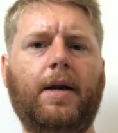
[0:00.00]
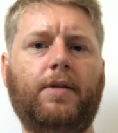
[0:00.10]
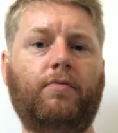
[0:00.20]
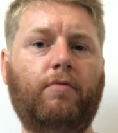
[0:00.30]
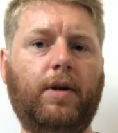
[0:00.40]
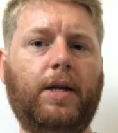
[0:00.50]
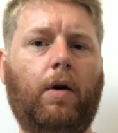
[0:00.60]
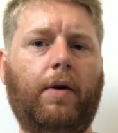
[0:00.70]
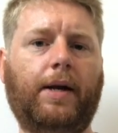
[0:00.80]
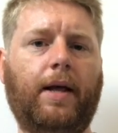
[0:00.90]
it's really
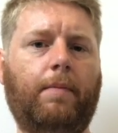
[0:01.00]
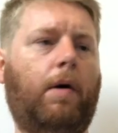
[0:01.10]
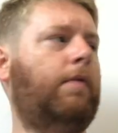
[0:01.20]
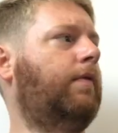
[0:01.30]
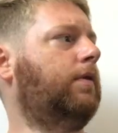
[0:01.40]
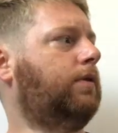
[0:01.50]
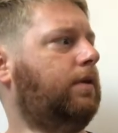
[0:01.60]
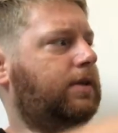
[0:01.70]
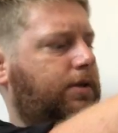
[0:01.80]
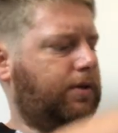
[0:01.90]
hard to get them off. So
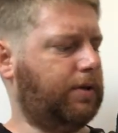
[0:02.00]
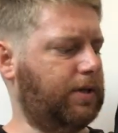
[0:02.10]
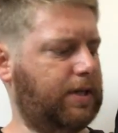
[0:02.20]
this is just the